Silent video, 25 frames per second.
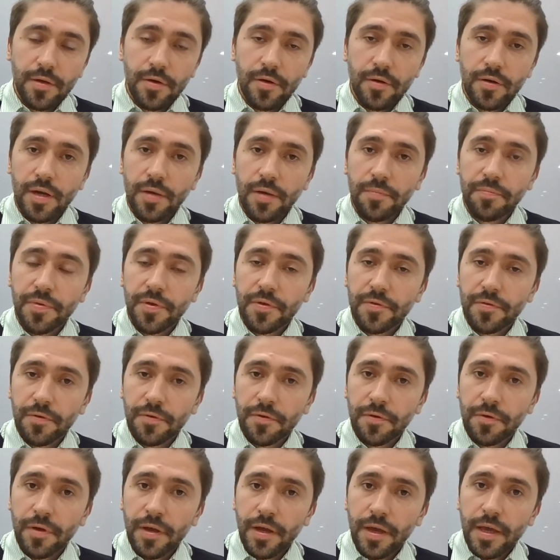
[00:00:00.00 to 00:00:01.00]

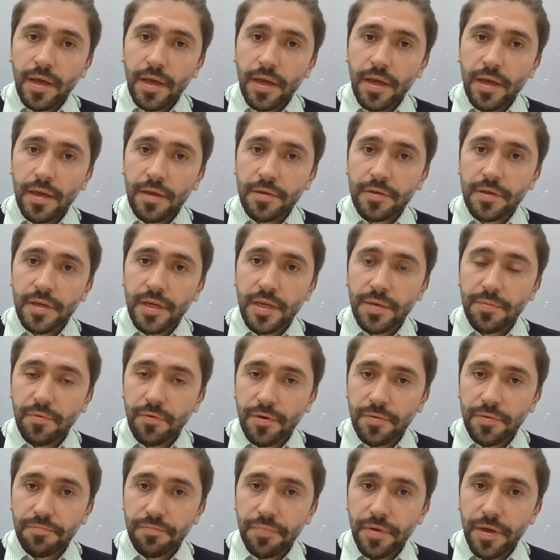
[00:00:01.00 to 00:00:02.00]
computer and
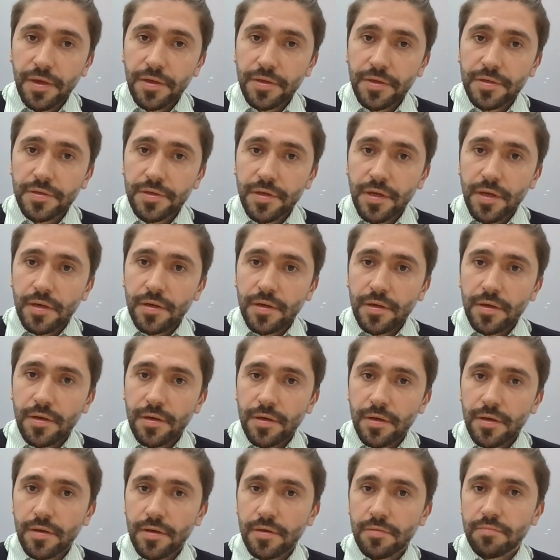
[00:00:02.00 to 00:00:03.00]
keyboard based
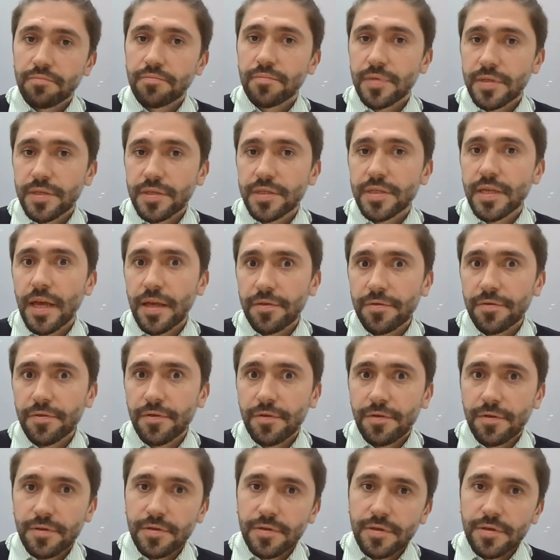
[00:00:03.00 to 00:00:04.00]

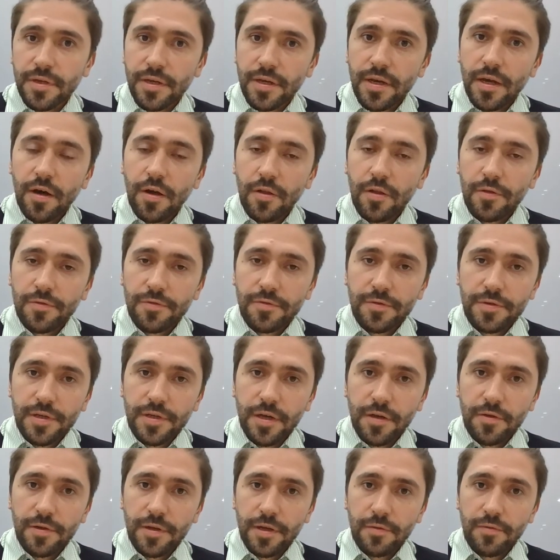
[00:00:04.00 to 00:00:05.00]
standard
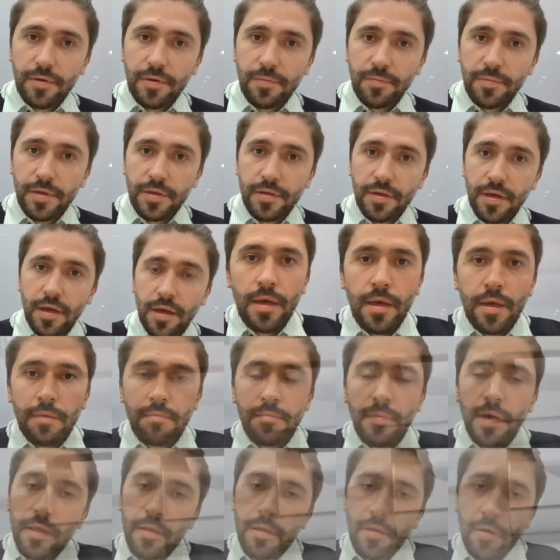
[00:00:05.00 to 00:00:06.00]
ultrasound equipment.
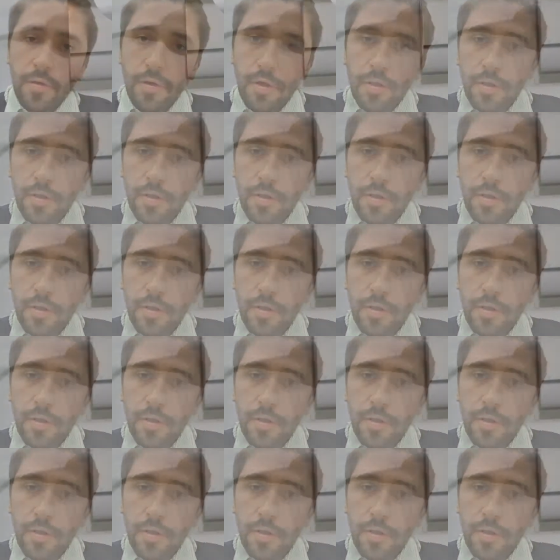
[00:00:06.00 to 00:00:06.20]
Many local